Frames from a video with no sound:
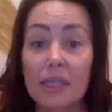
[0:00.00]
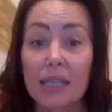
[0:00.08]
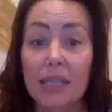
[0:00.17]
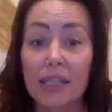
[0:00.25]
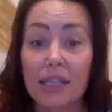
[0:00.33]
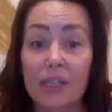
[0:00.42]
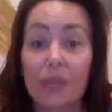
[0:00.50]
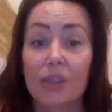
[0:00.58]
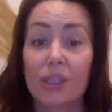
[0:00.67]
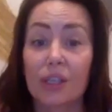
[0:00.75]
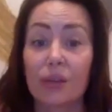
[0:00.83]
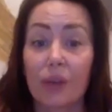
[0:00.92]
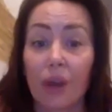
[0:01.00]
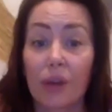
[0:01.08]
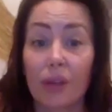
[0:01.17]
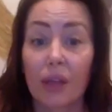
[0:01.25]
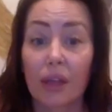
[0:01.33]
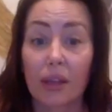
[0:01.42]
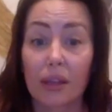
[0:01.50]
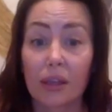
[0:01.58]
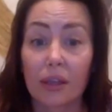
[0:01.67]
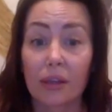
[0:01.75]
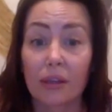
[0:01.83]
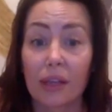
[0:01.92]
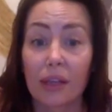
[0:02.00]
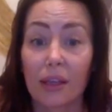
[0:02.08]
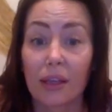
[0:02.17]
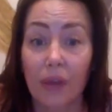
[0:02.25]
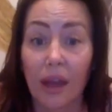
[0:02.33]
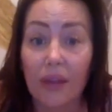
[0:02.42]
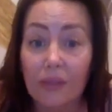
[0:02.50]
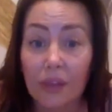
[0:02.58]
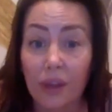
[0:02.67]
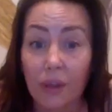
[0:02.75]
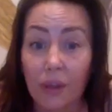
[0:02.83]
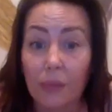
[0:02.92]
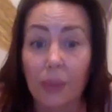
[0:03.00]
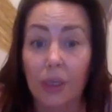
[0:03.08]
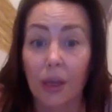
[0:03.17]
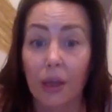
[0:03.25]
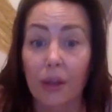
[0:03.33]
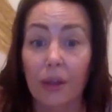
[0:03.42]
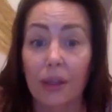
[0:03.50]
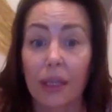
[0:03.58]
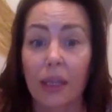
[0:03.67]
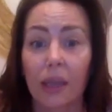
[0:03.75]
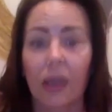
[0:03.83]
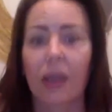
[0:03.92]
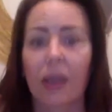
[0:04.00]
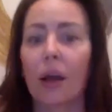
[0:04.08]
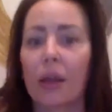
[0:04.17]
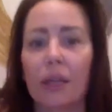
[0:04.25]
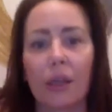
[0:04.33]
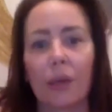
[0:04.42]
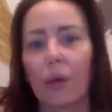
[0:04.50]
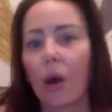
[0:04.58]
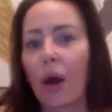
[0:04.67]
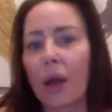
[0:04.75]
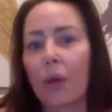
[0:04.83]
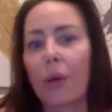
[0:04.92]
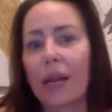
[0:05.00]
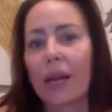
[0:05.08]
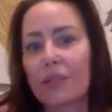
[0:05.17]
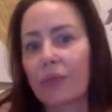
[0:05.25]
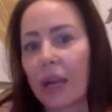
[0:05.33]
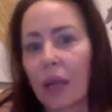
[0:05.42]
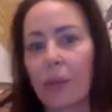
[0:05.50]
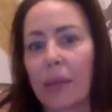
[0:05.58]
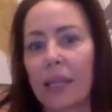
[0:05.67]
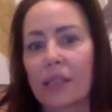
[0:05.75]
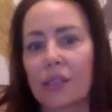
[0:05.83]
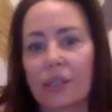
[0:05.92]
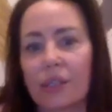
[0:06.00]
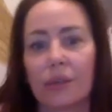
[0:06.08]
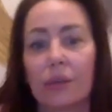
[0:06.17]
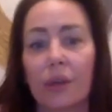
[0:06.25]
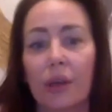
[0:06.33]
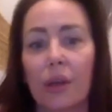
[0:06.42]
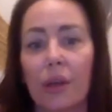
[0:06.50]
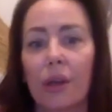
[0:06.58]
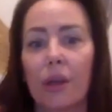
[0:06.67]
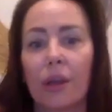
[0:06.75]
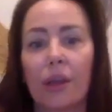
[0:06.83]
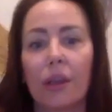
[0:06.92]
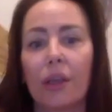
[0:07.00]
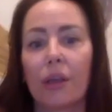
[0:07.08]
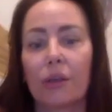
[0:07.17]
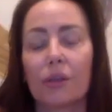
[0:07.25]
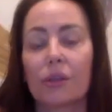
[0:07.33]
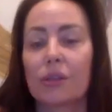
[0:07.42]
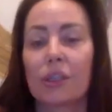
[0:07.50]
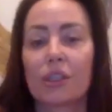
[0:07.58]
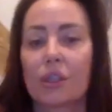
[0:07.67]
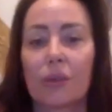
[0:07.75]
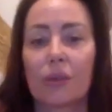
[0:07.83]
as soon as you know that you have them, that I always recommend to do the